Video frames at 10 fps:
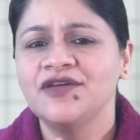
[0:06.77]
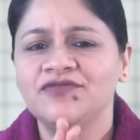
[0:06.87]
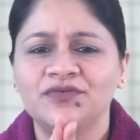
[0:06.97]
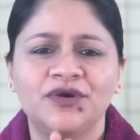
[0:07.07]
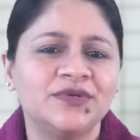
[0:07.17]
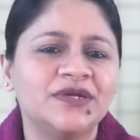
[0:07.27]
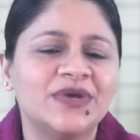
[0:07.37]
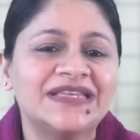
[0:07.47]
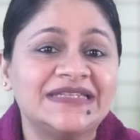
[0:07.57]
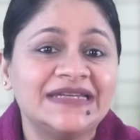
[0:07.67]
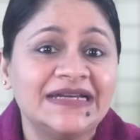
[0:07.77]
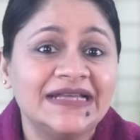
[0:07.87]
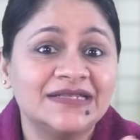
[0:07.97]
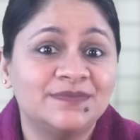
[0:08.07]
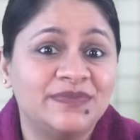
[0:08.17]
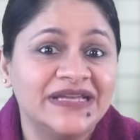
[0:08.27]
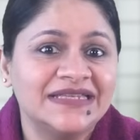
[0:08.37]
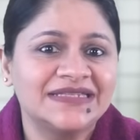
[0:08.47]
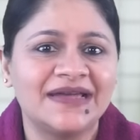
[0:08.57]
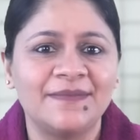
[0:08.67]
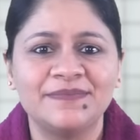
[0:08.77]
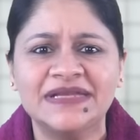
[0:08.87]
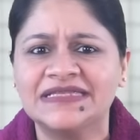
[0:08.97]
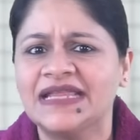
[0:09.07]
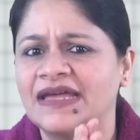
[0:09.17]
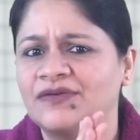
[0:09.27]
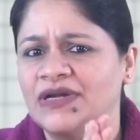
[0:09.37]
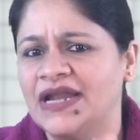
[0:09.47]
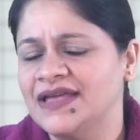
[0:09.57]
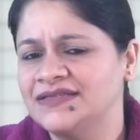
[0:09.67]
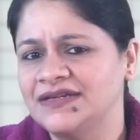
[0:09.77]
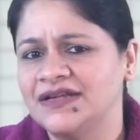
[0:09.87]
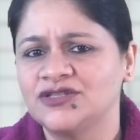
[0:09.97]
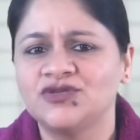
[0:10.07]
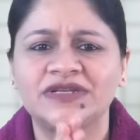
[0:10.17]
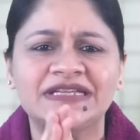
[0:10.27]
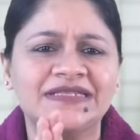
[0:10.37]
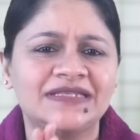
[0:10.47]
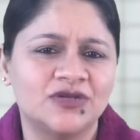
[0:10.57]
If you want to invest in India's biggest companies like Reliance Industries